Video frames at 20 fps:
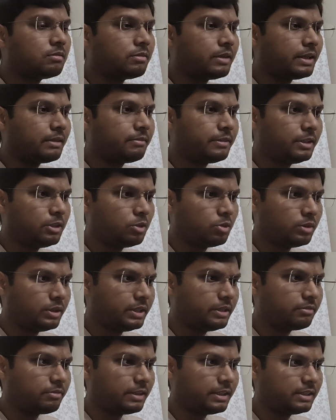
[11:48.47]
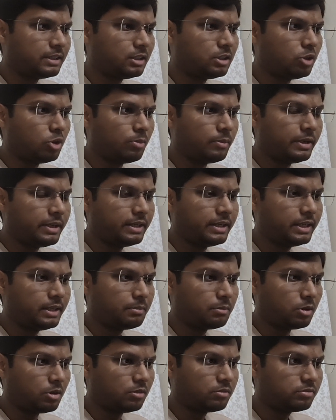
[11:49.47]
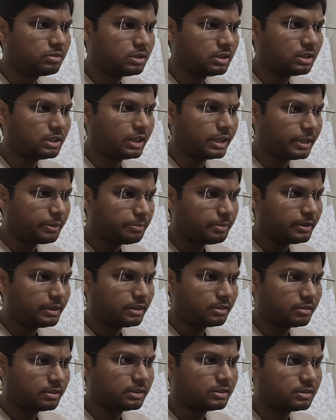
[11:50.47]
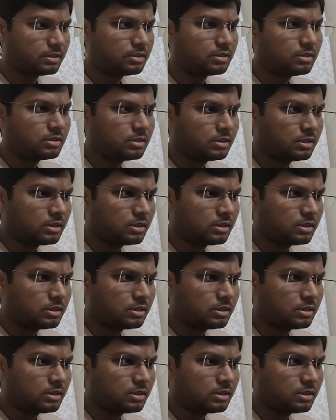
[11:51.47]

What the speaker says: when we don't define the domain name of the IP address,